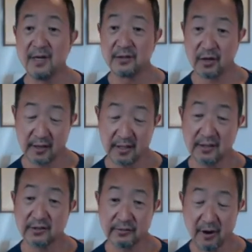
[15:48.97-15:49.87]
talking
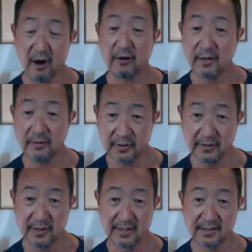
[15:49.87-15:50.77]
to our
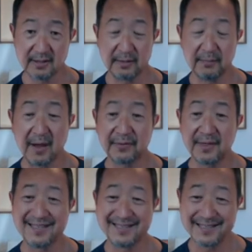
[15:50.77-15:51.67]
communities about the
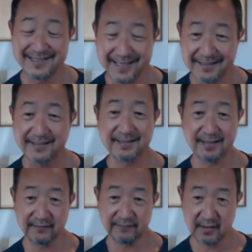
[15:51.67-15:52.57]

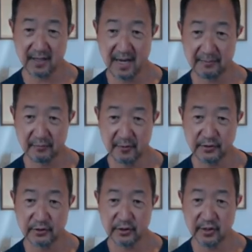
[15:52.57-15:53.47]
necessity of
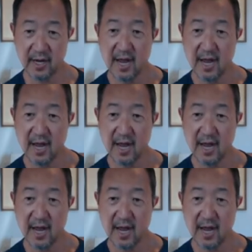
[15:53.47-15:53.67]
collaboration